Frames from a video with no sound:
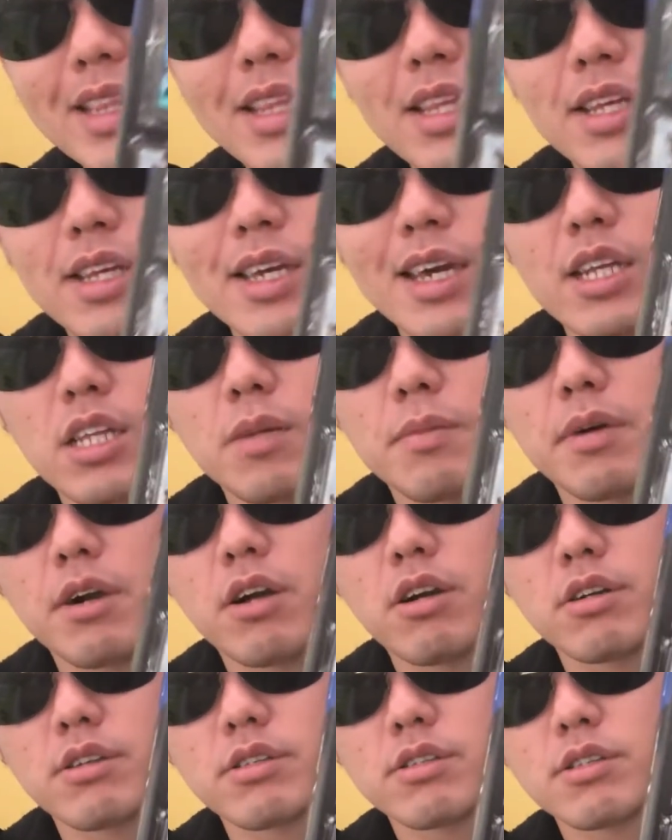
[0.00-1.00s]
Kingdom
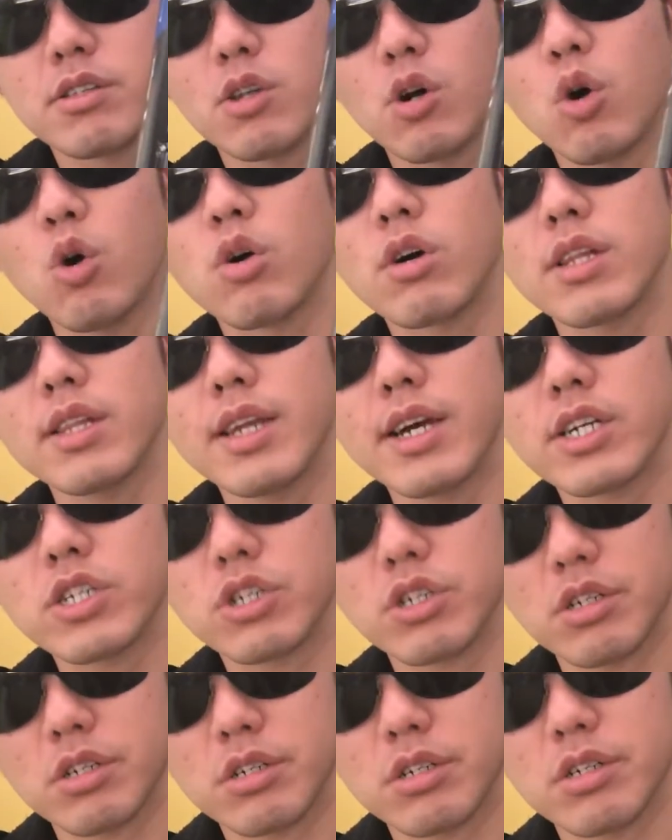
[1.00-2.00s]
Hearts, the whole
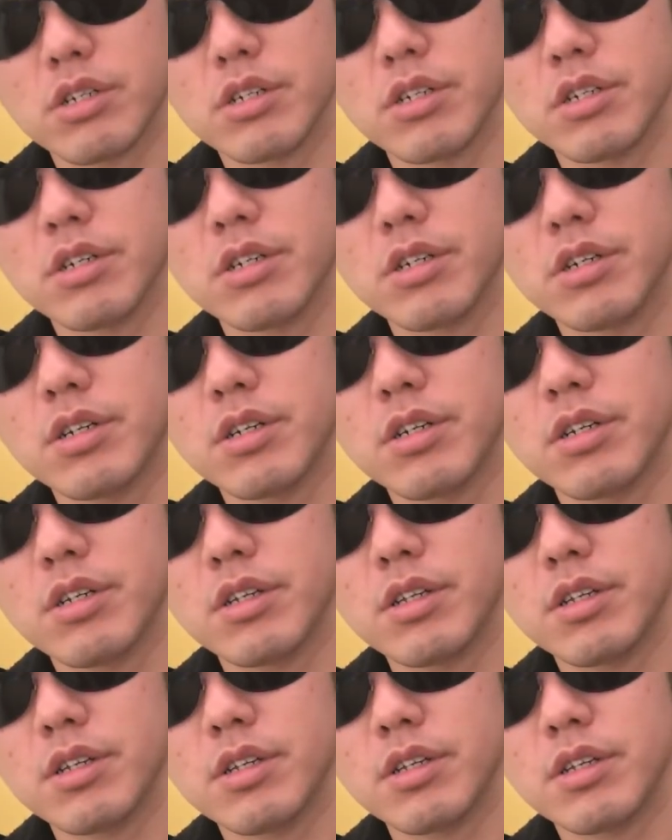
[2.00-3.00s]
collection.
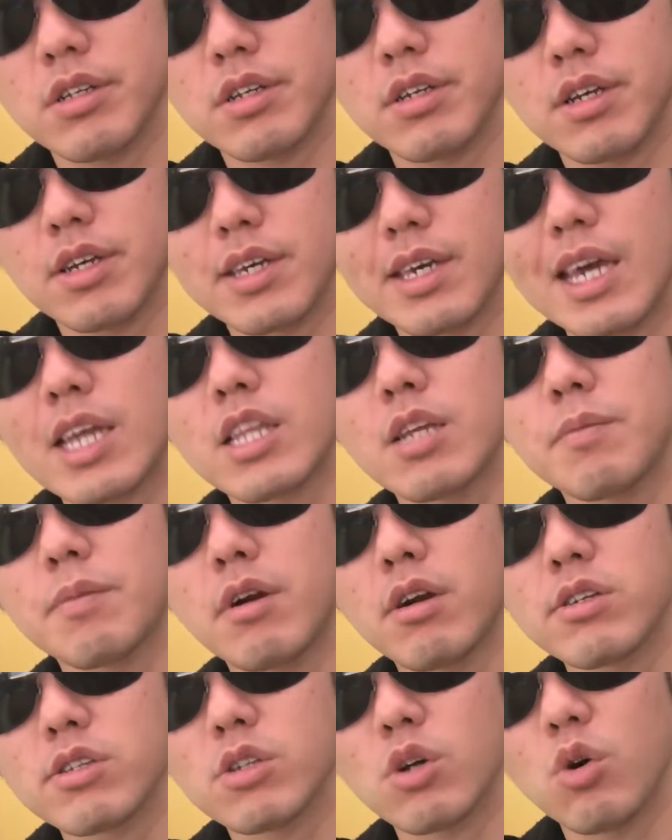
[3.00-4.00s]
Kingdom
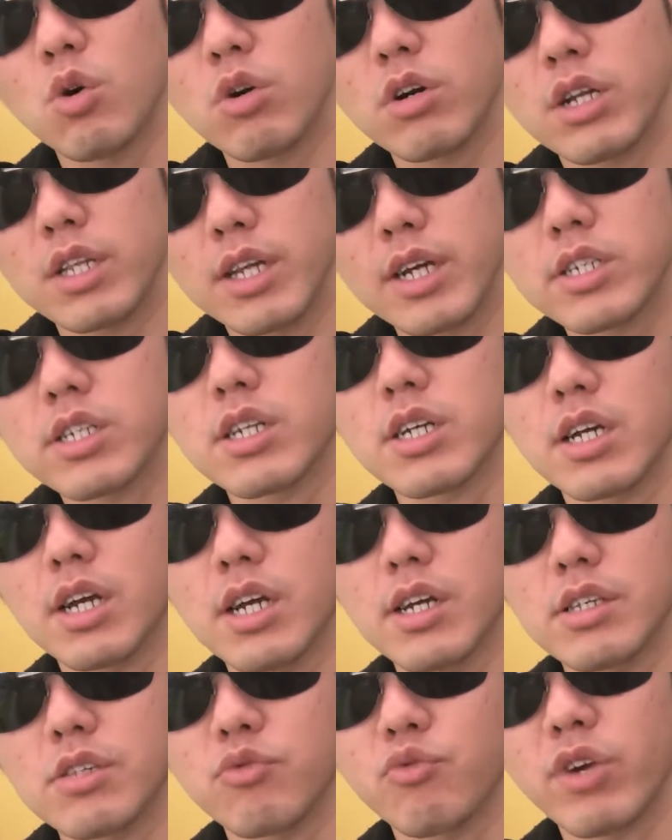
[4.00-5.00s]
Hearts, the whole collection,
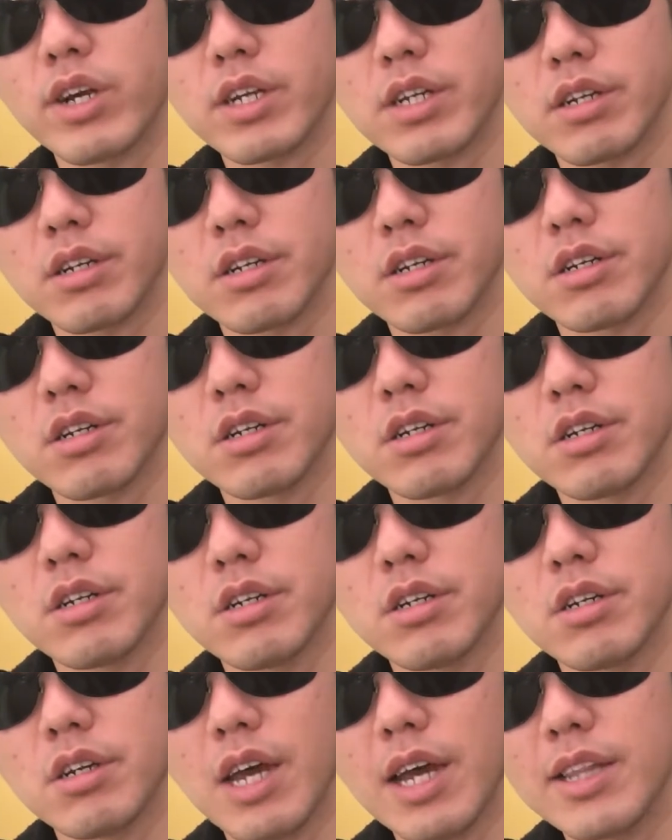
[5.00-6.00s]
guys, right here
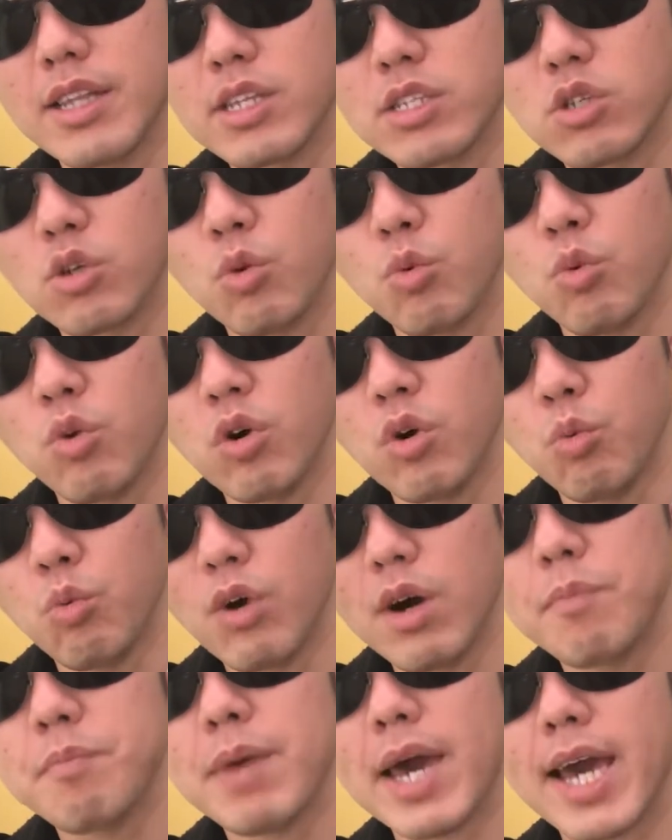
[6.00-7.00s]
in this
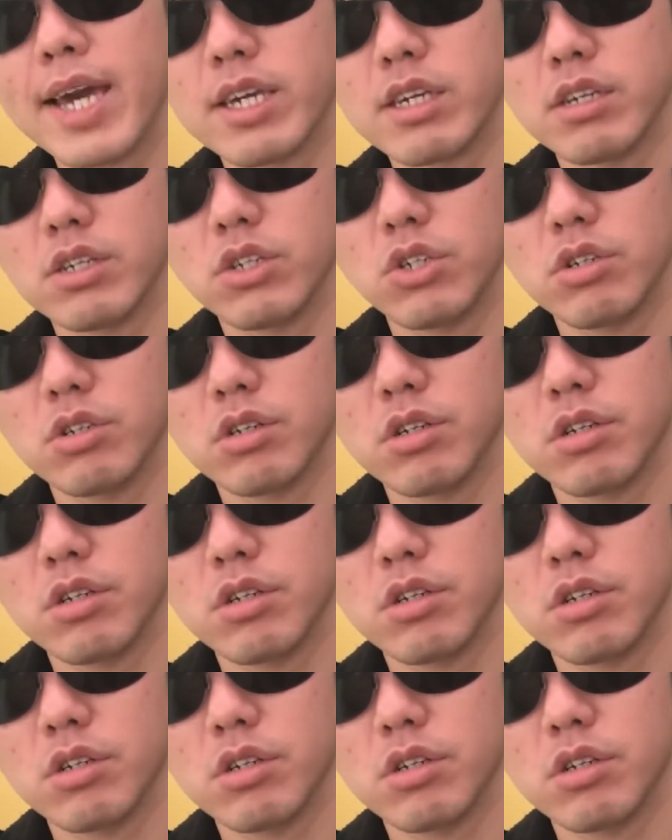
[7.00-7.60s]
one package.